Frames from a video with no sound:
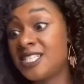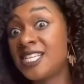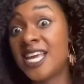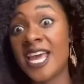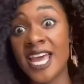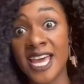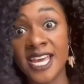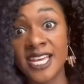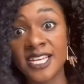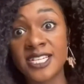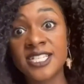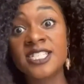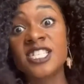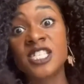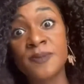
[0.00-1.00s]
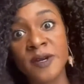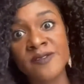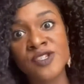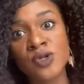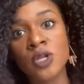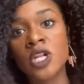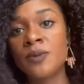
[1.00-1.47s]
to aid
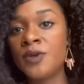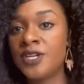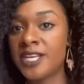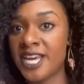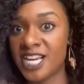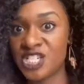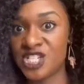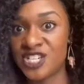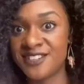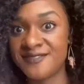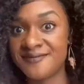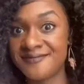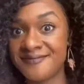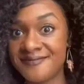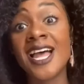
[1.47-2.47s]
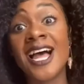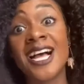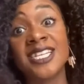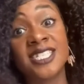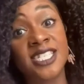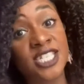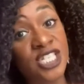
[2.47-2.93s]
spiritual communication,
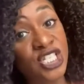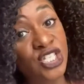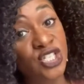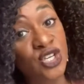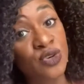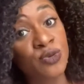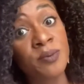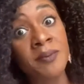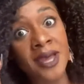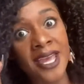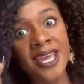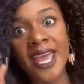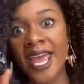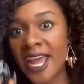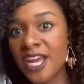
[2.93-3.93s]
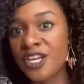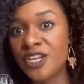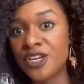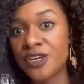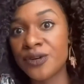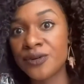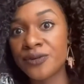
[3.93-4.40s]
as this stone may aid
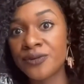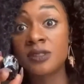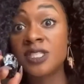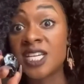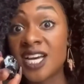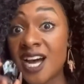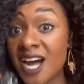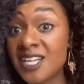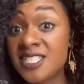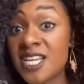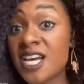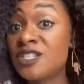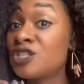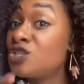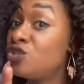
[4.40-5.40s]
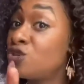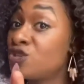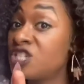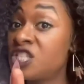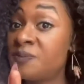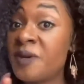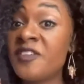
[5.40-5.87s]
you to contact
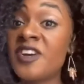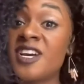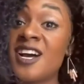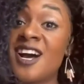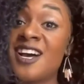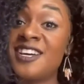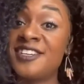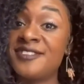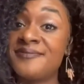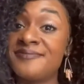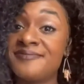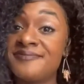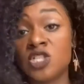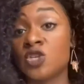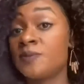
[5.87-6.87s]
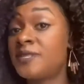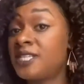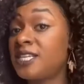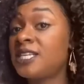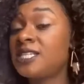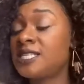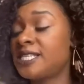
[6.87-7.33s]
your spirit guide. So
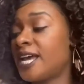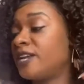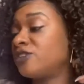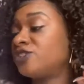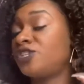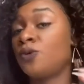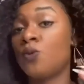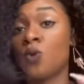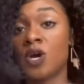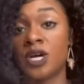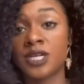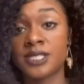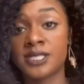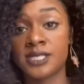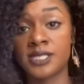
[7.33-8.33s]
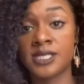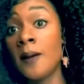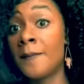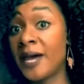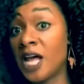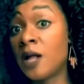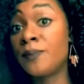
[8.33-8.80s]
obsidian's energy works
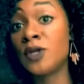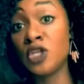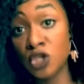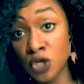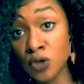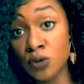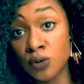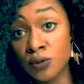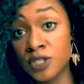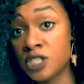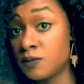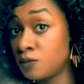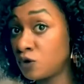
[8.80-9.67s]
by helping you to